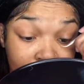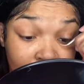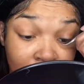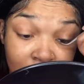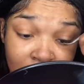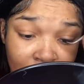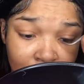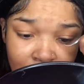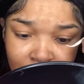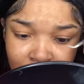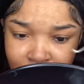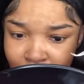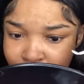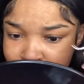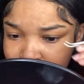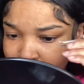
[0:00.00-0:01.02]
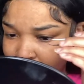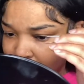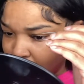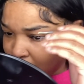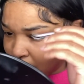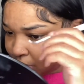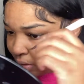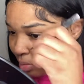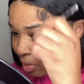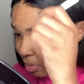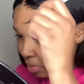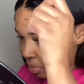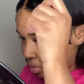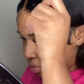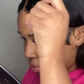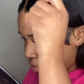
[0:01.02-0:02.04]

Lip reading: I can't believe I was selling those to people.